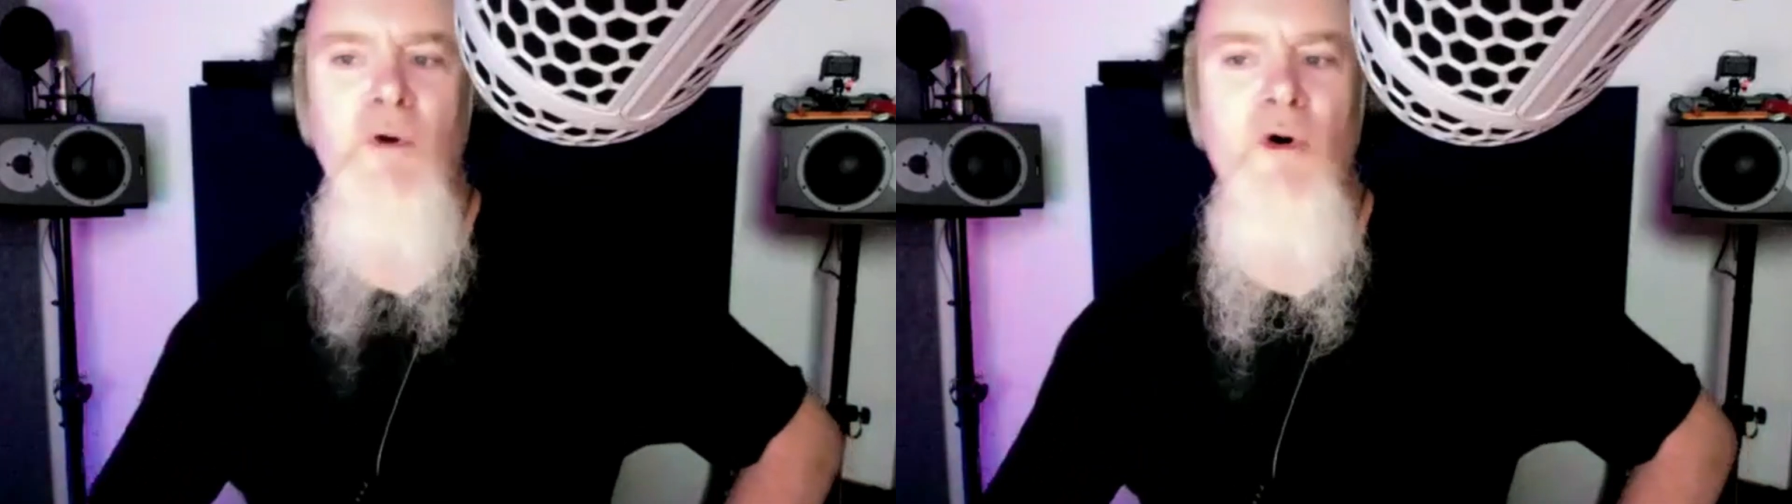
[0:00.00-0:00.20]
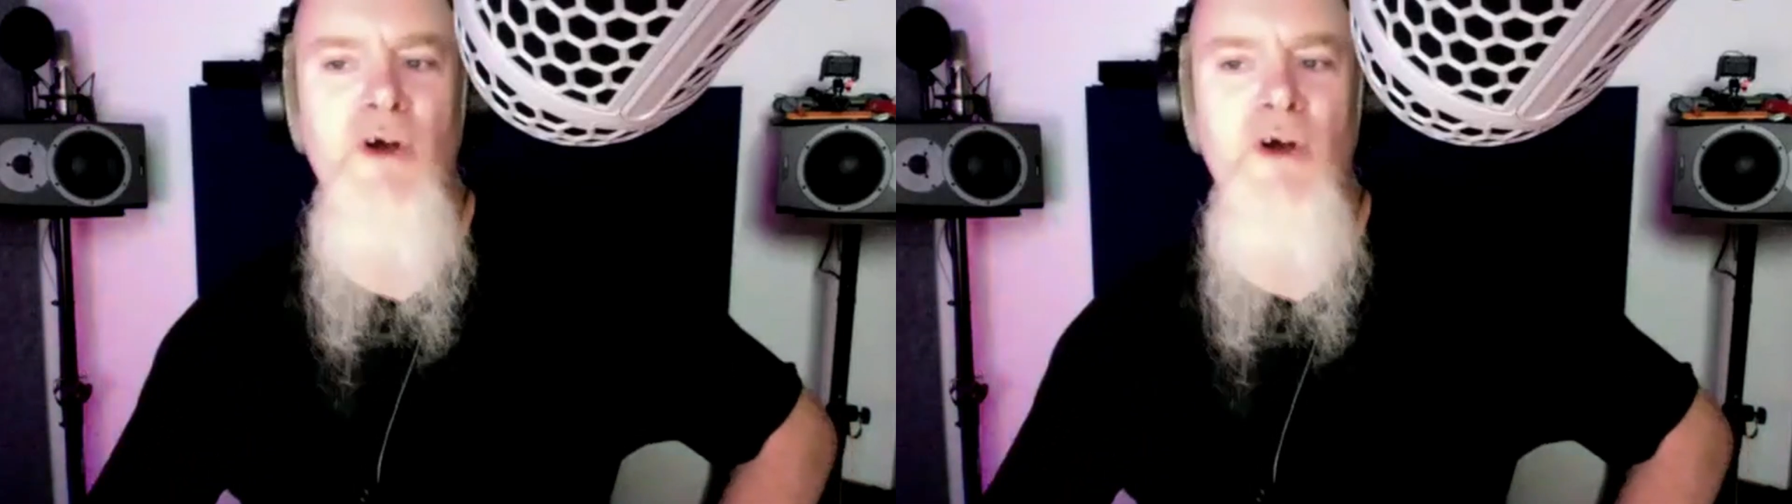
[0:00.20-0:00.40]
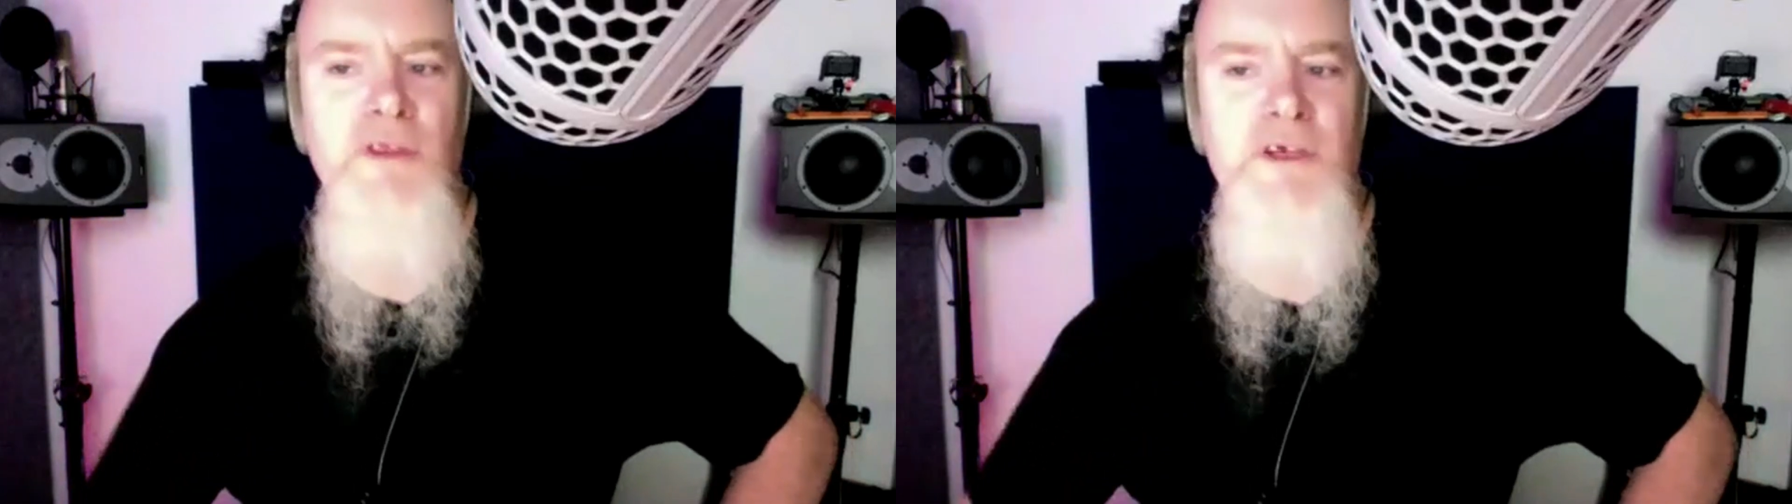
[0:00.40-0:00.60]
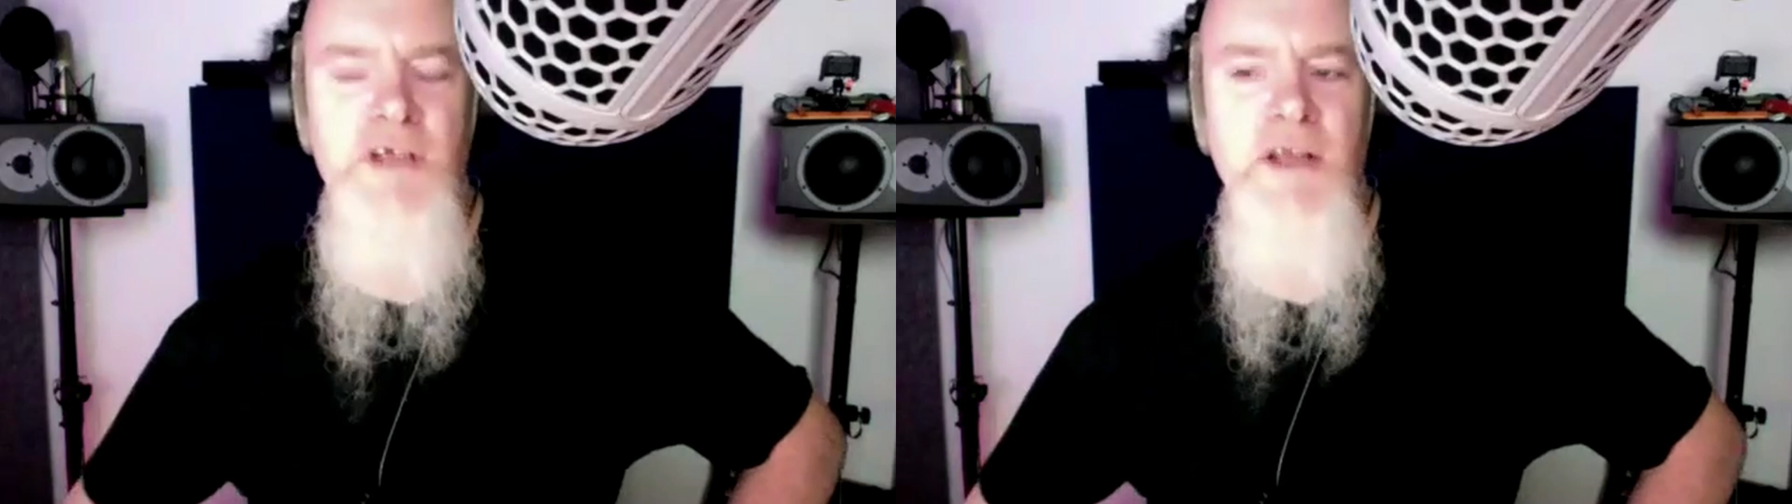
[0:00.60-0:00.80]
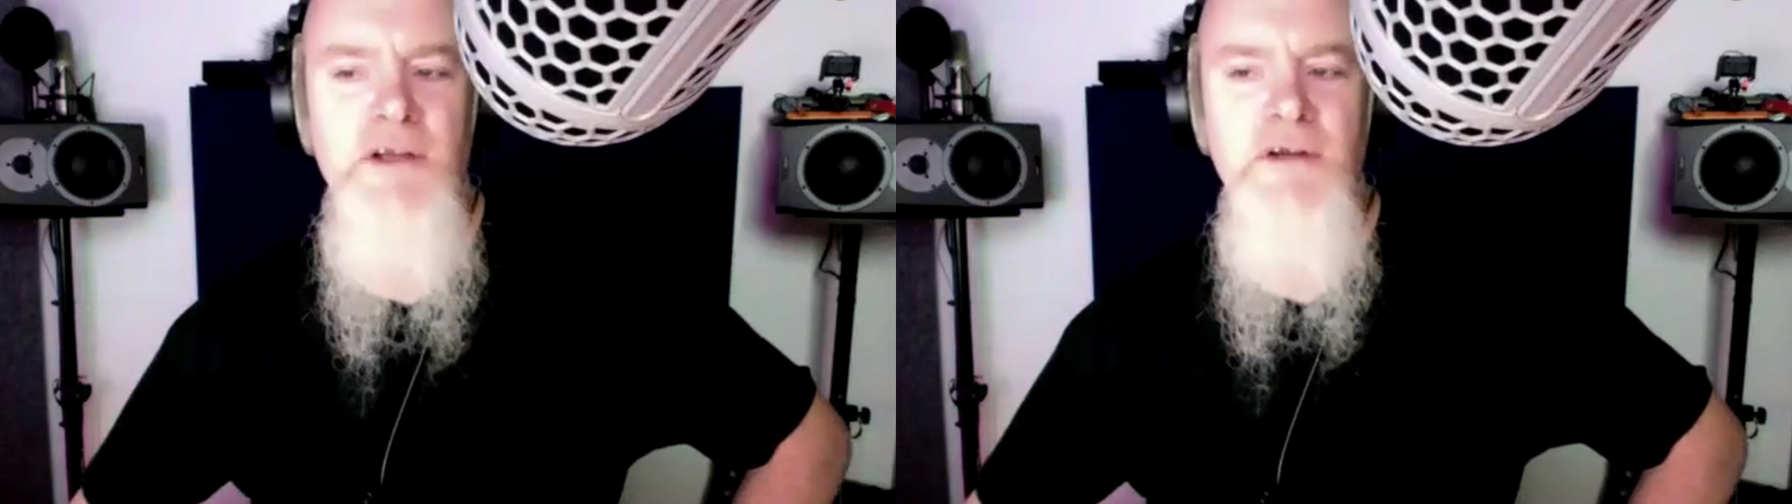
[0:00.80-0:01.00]
more on the
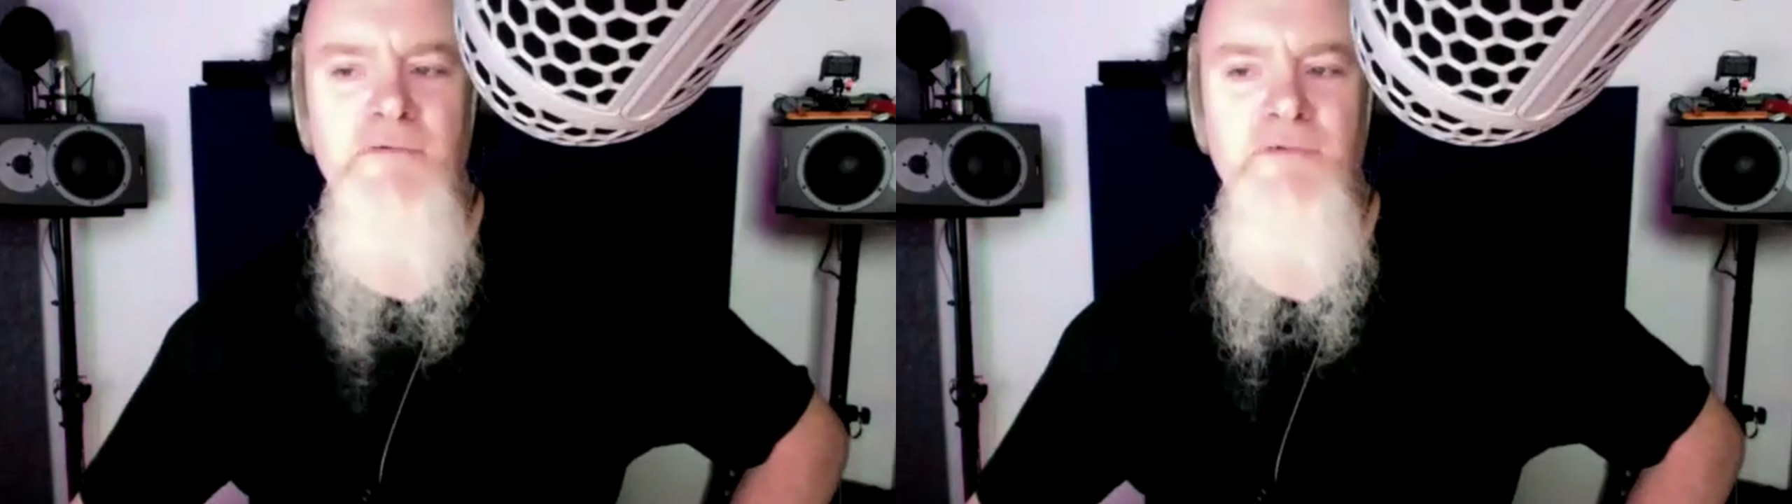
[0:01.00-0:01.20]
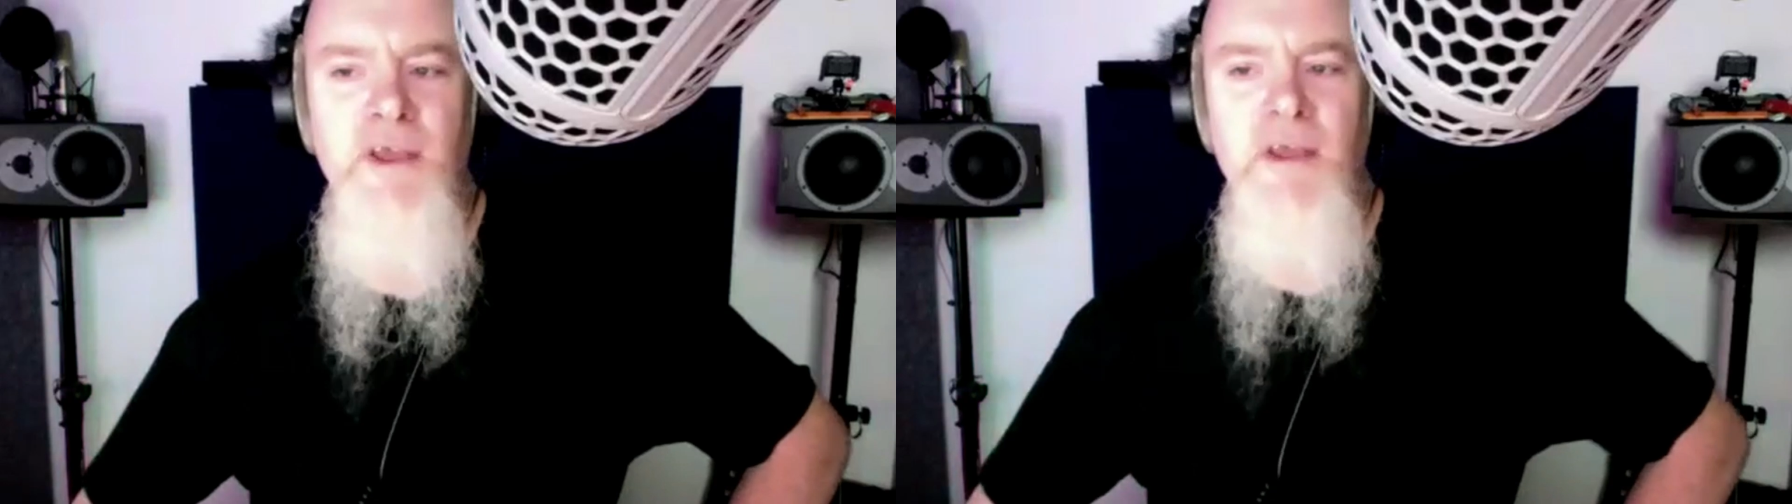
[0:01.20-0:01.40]
side of